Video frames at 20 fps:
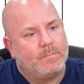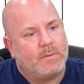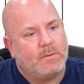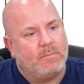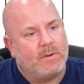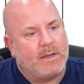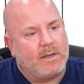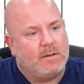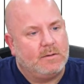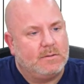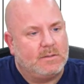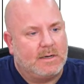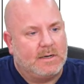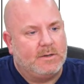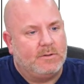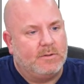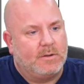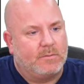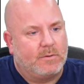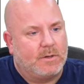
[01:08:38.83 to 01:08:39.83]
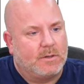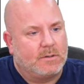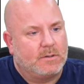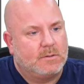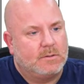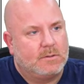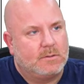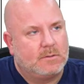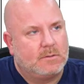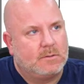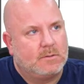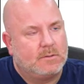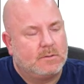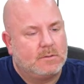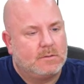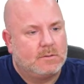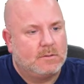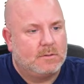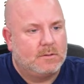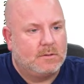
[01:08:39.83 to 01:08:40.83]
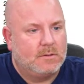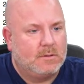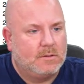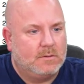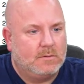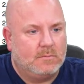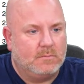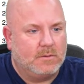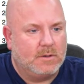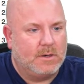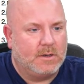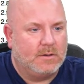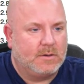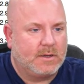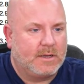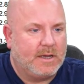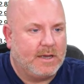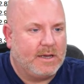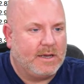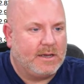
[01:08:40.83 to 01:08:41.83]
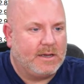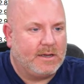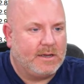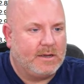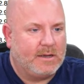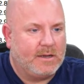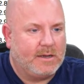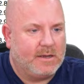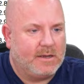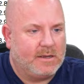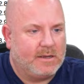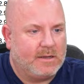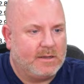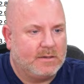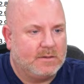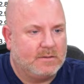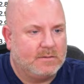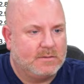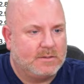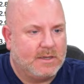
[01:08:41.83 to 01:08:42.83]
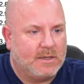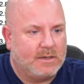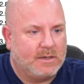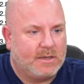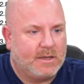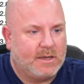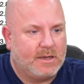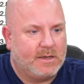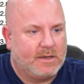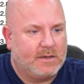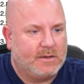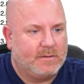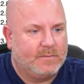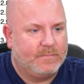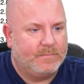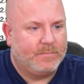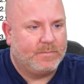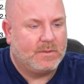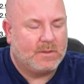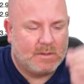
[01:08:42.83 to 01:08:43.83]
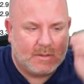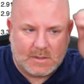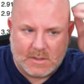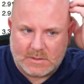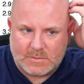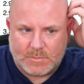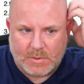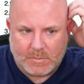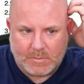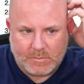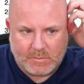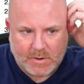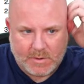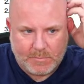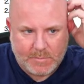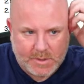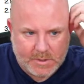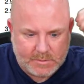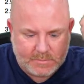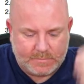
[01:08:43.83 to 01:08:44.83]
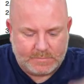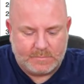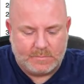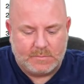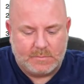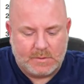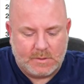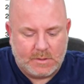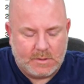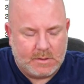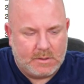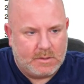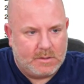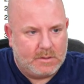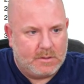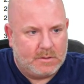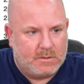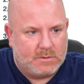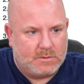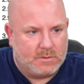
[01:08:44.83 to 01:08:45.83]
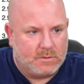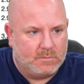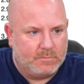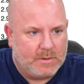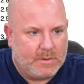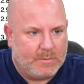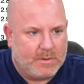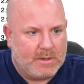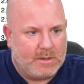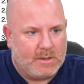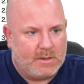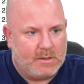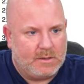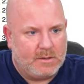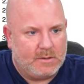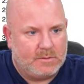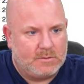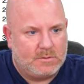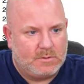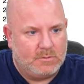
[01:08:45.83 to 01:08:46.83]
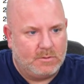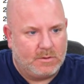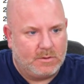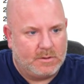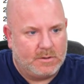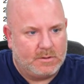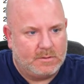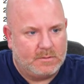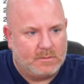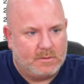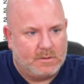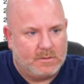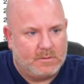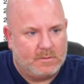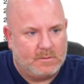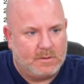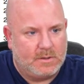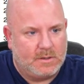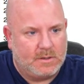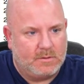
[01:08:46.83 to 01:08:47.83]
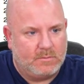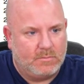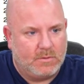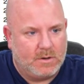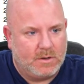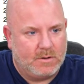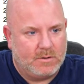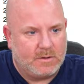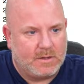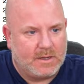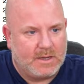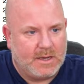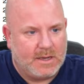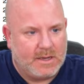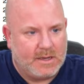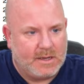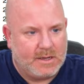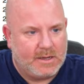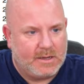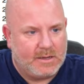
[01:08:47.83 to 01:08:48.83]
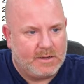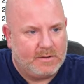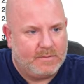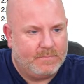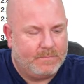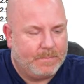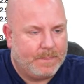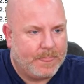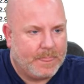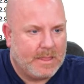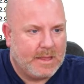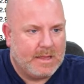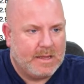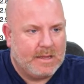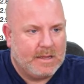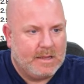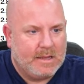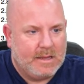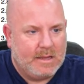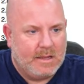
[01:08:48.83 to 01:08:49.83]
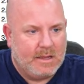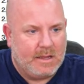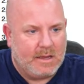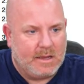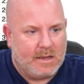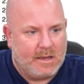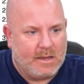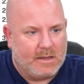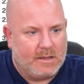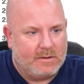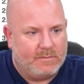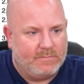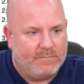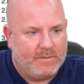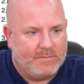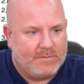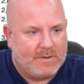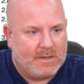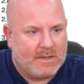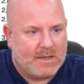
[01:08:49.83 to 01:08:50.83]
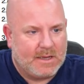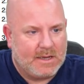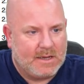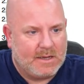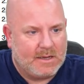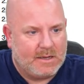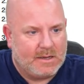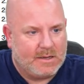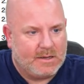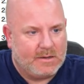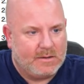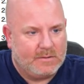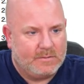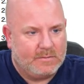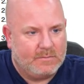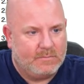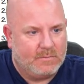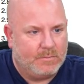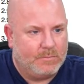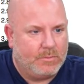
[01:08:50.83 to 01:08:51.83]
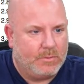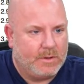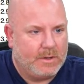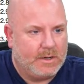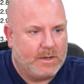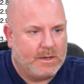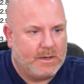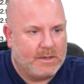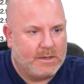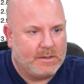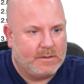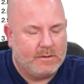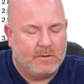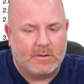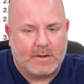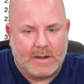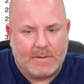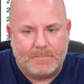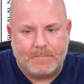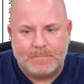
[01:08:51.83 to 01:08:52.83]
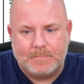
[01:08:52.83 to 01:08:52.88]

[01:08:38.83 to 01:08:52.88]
wait, did I do that wrong? 100K and 10K, that's probably what I meant. So maybe 100K and 50K, 1.9, okay.